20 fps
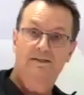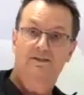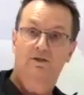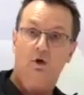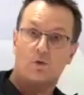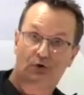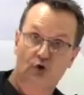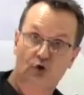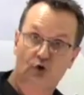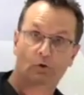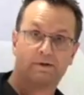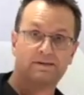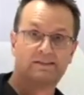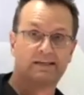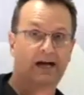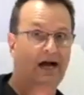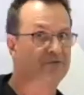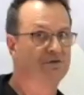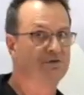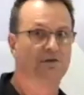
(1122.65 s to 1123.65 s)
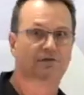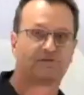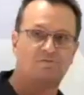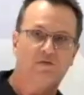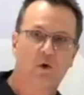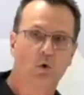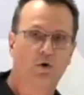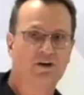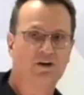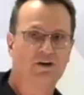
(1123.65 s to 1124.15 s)
So humans have to
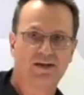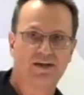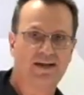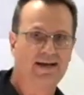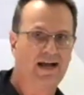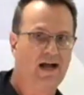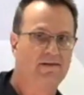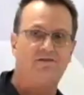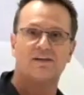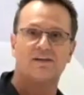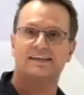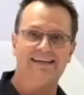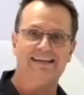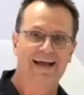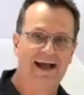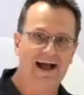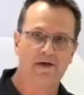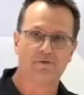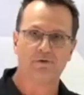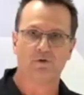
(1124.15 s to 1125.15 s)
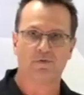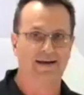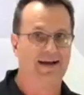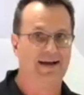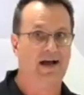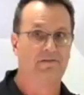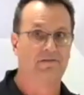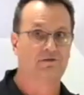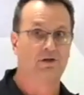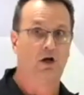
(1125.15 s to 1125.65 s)
forage, they have to gather, they
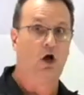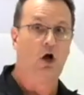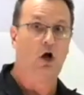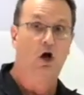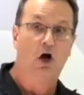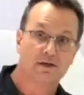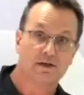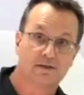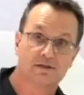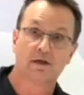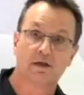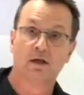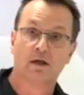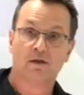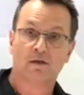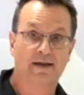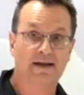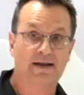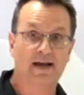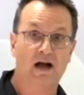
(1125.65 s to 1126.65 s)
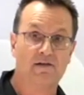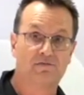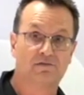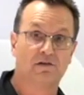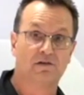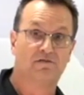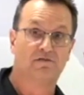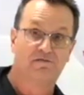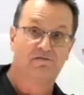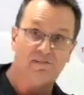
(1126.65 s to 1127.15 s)
have to hunt, they have to
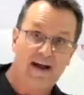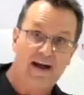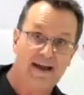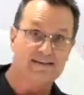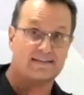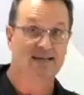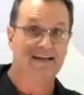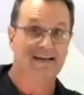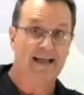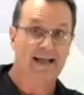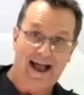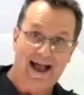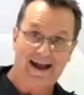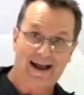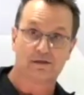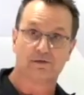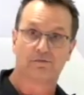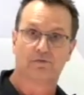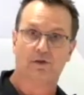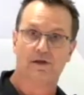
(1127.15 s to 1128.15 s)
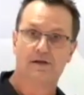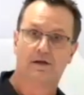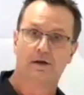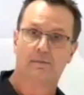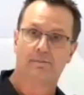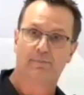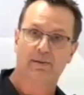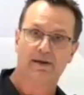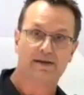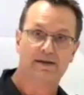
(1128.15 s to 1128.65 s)
fight and actively
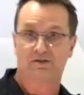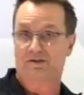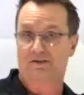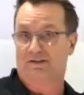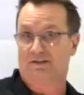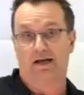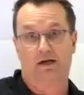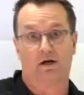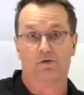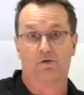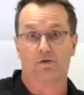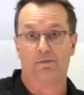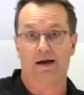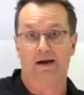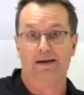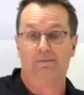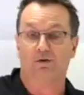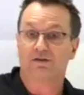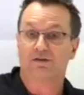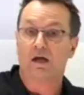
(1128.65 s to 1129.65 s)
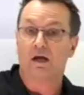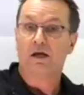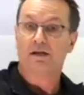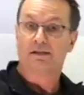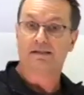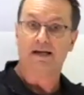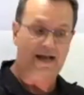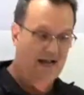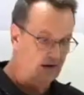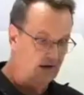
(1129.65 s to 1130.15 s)
compete, just like other mammals,
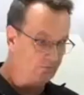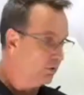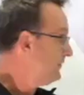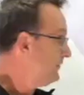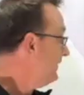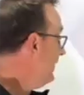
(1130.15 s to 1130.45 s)
to have what